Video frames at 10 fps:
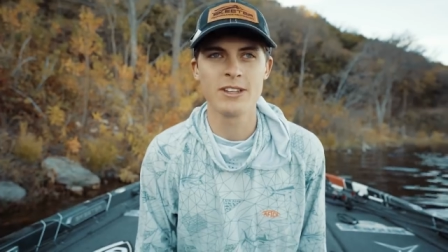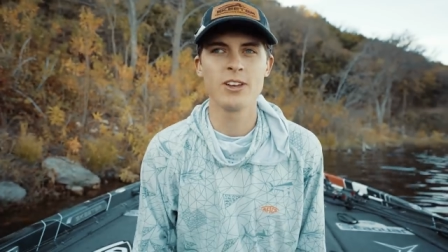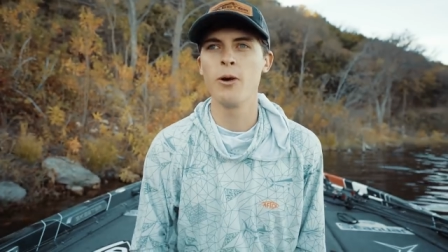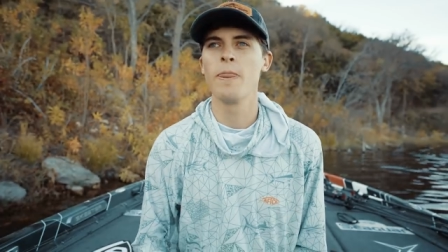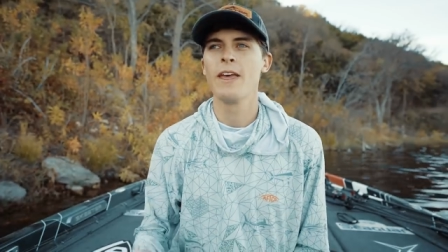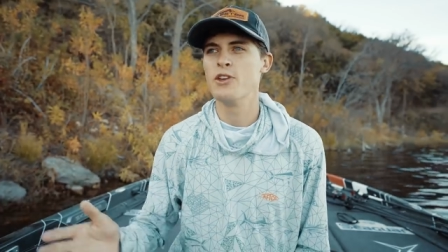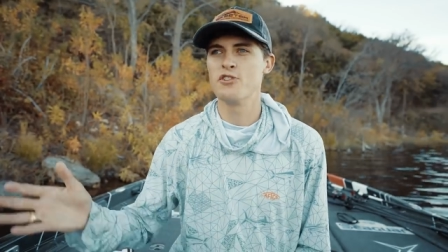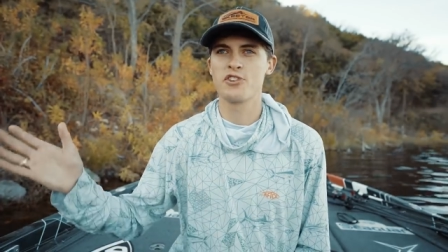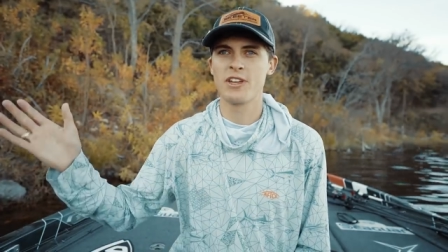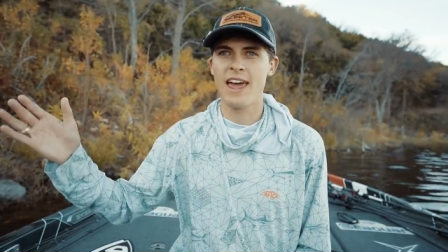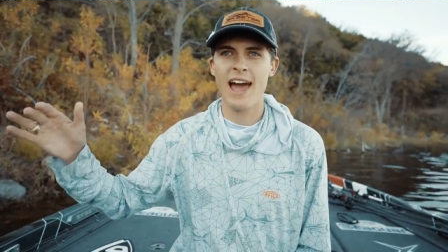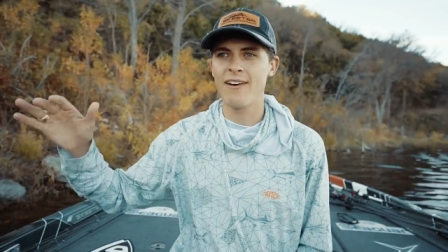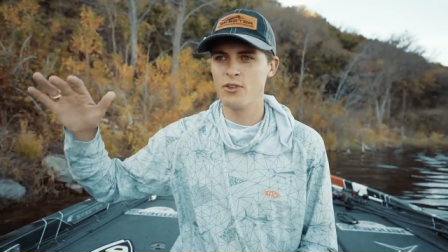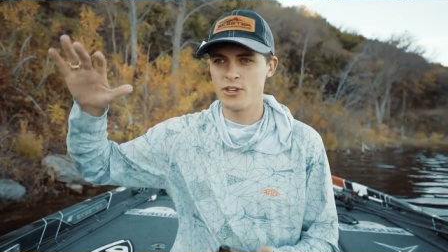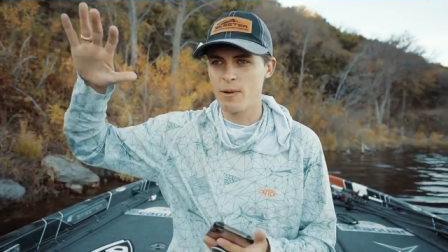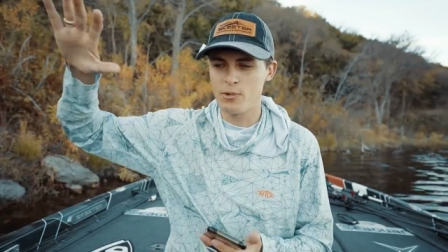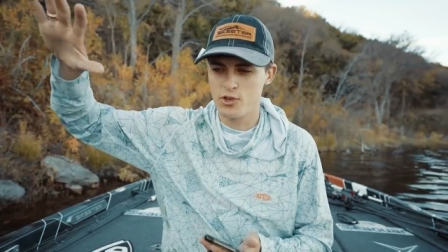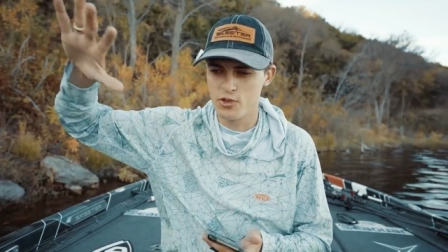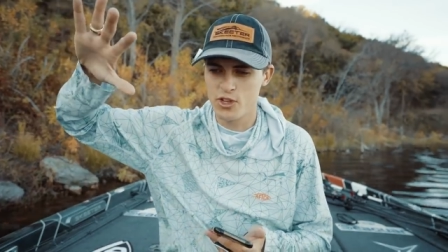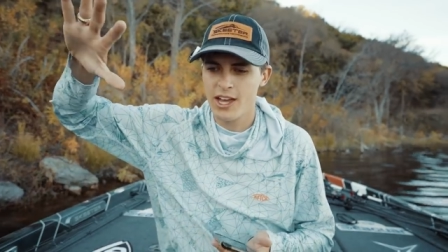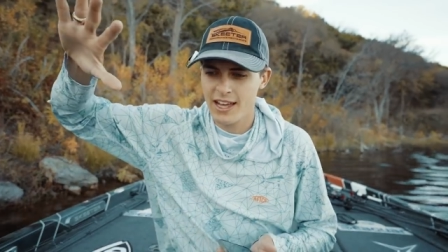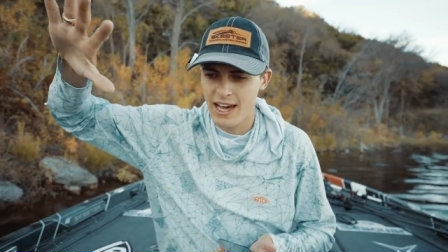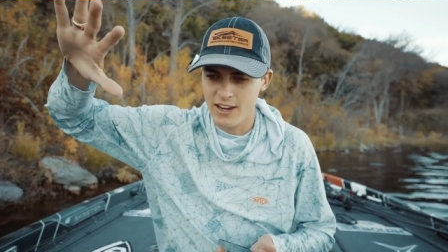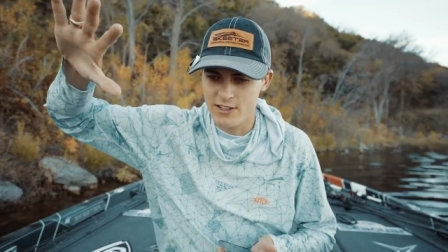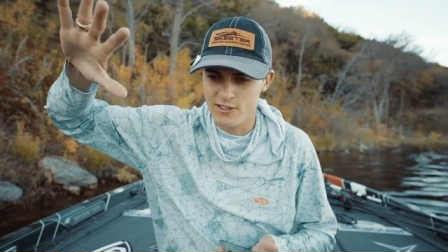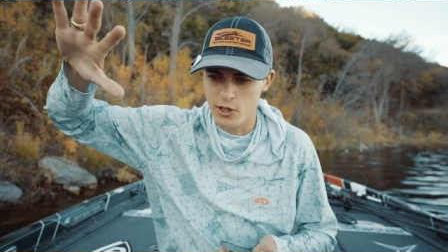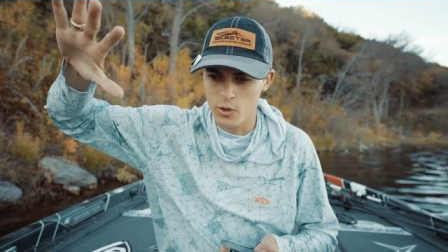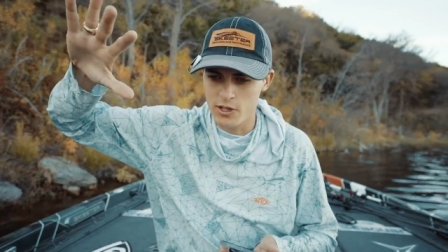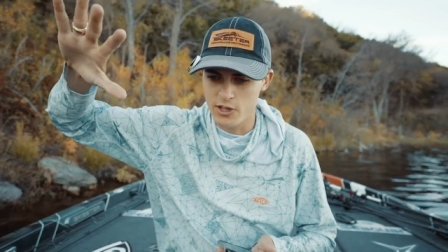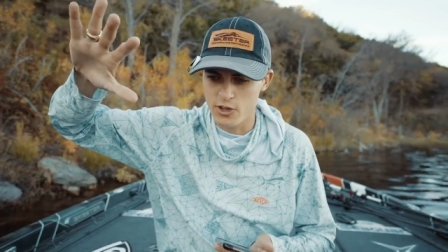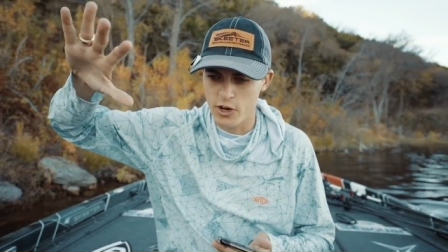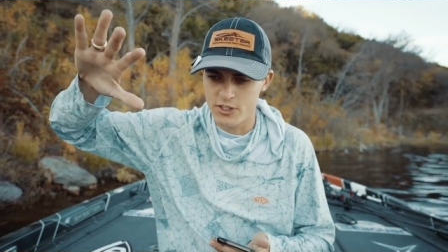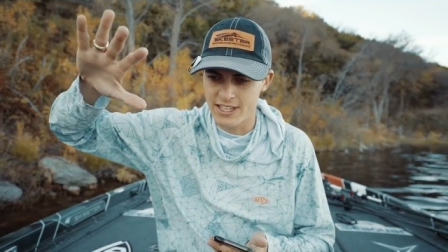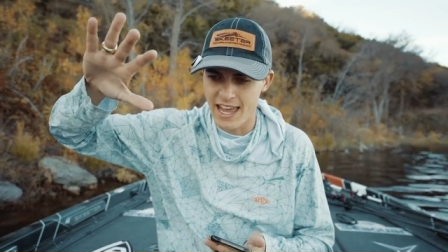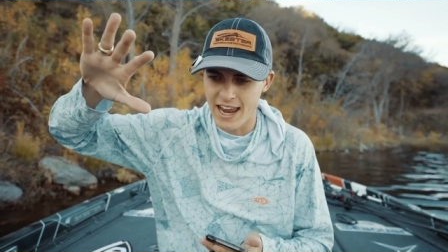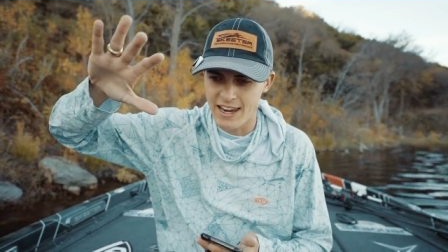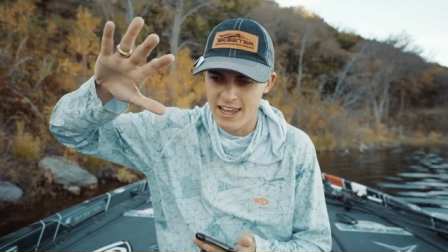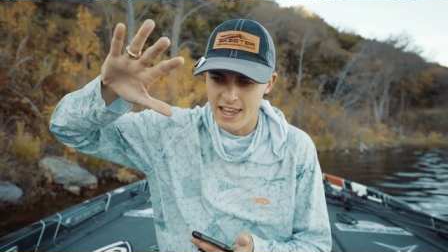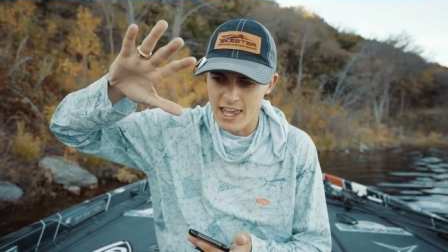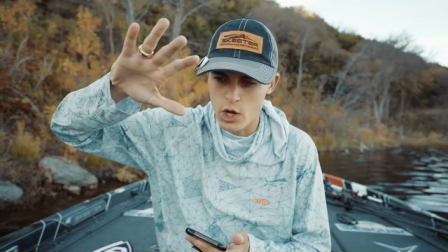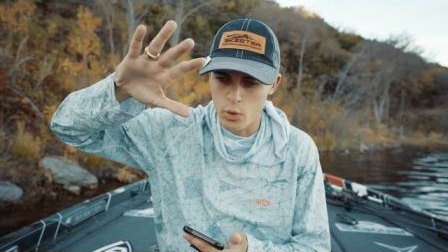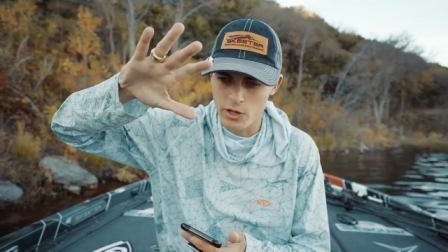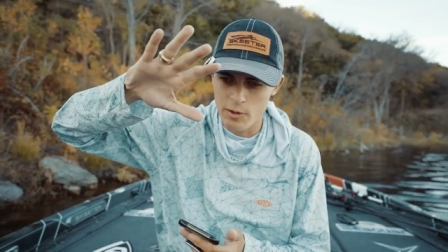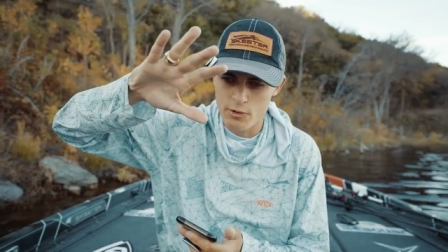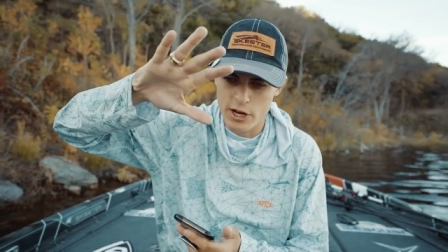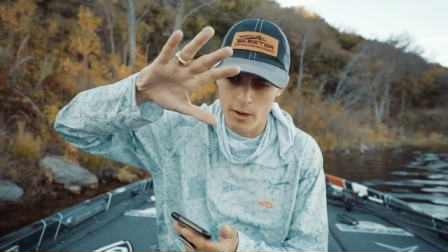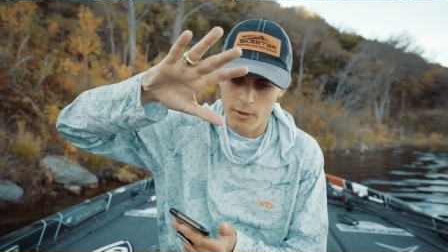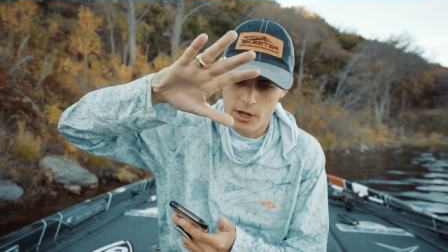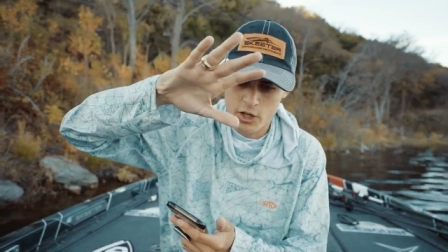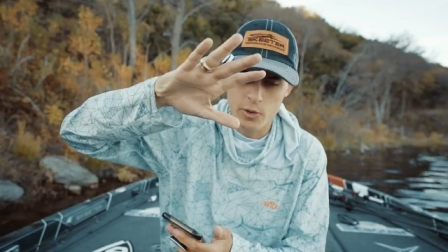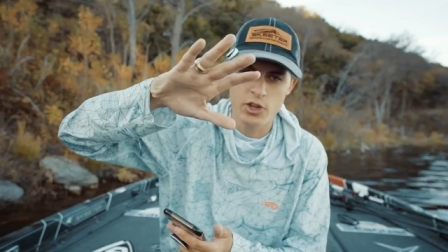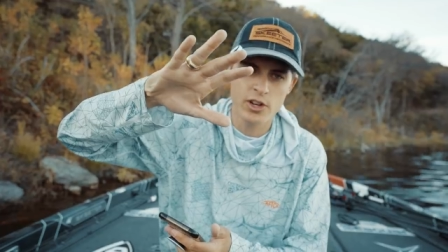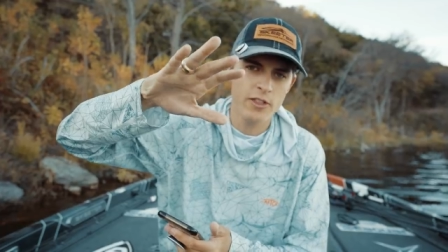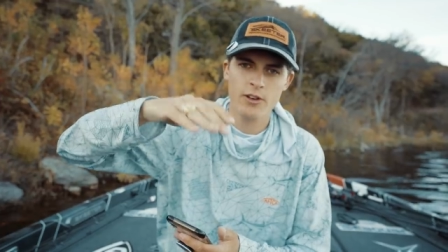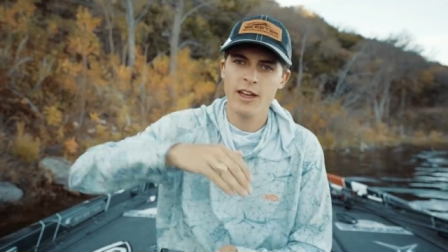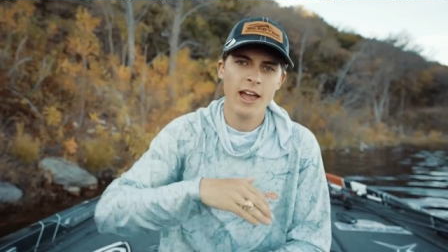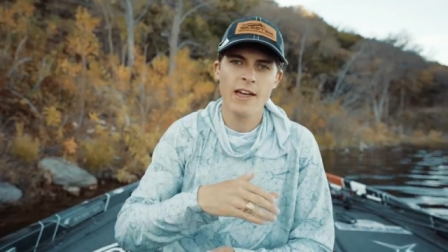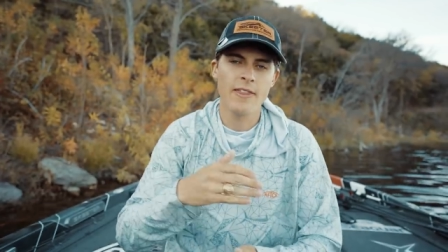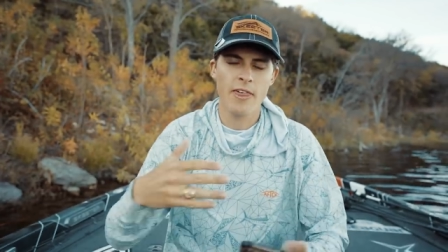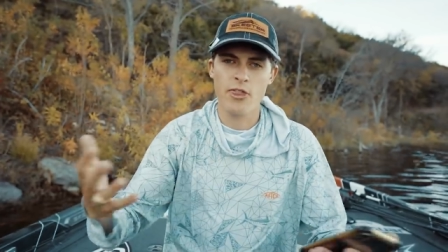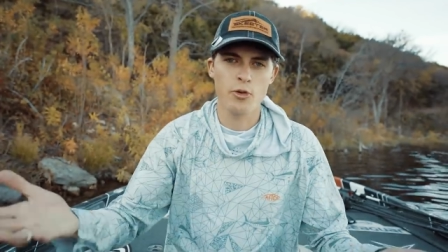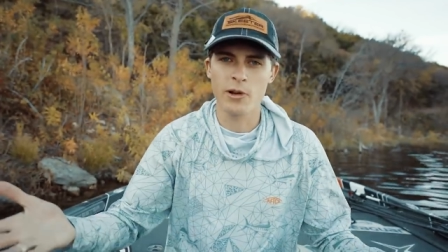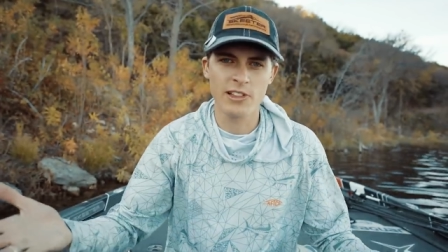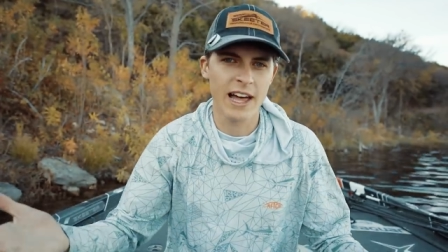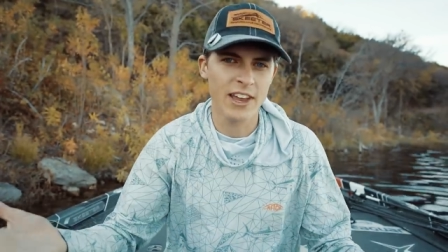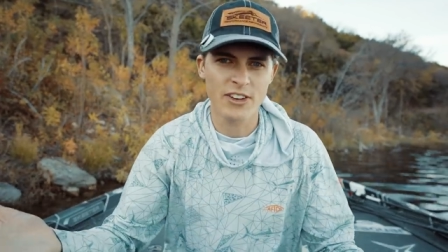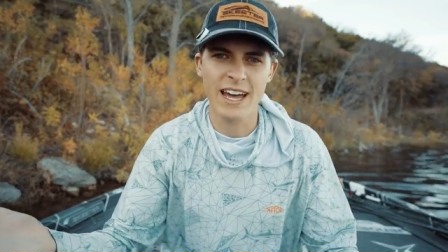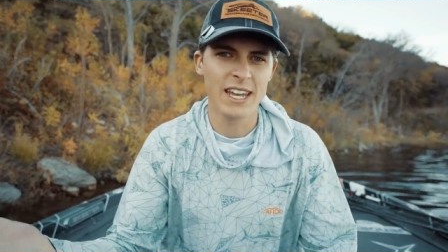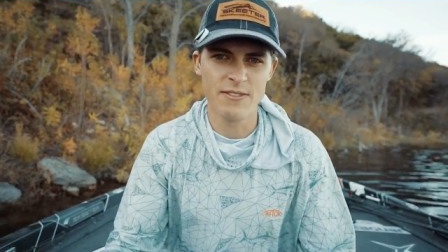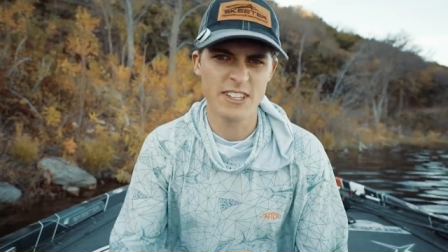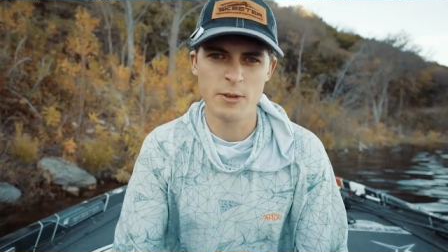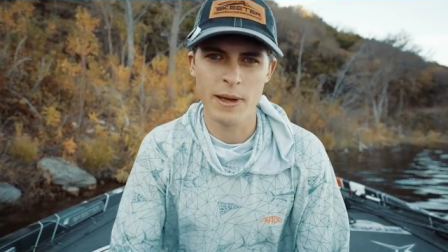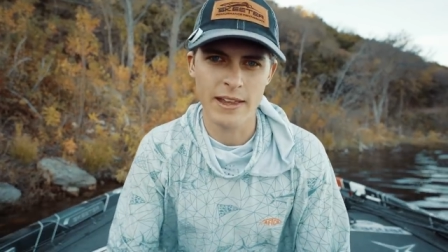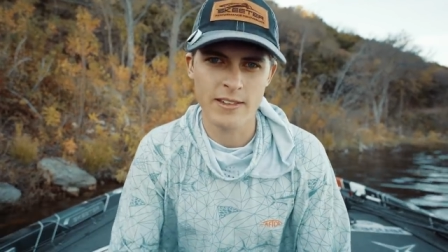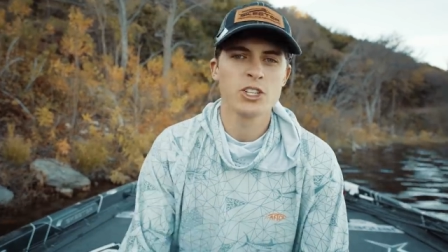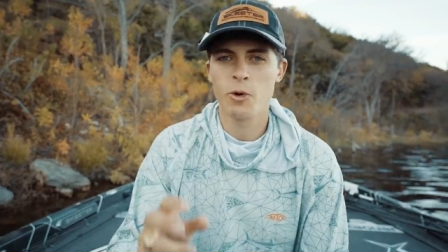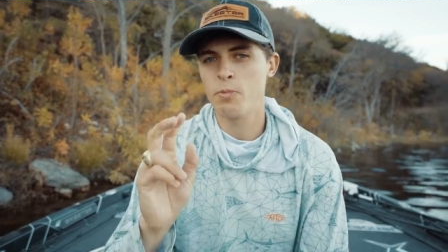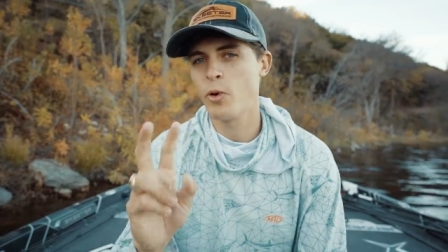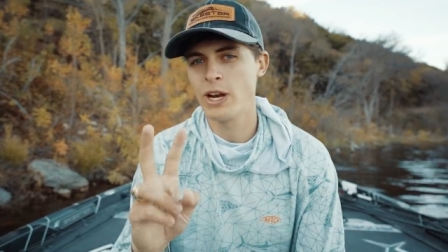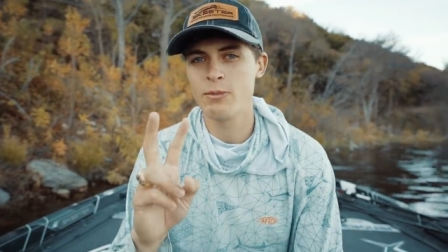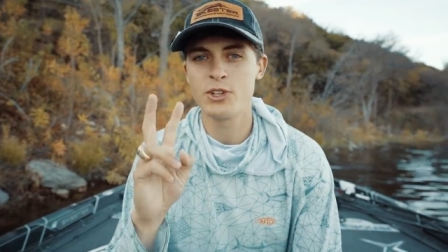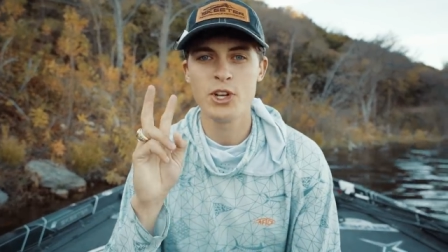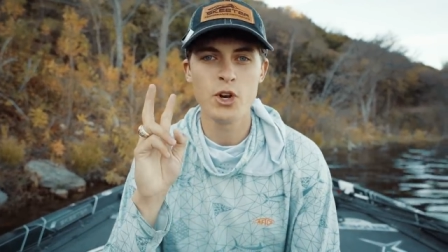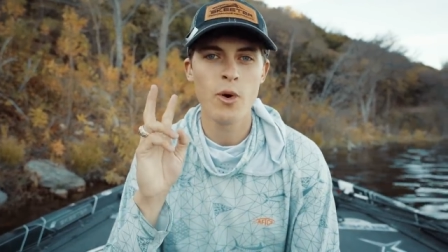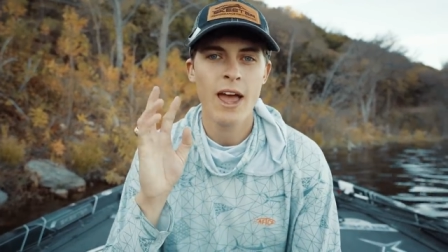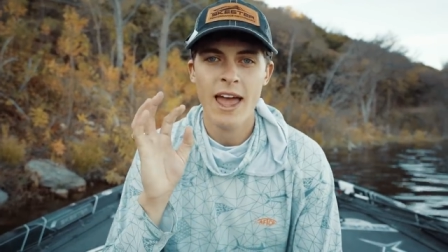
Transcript: And so you're just gonna have your temperatures kind of slowly start to gain equilibrium to each other and the thermocline kind of dissipates. So with point number two,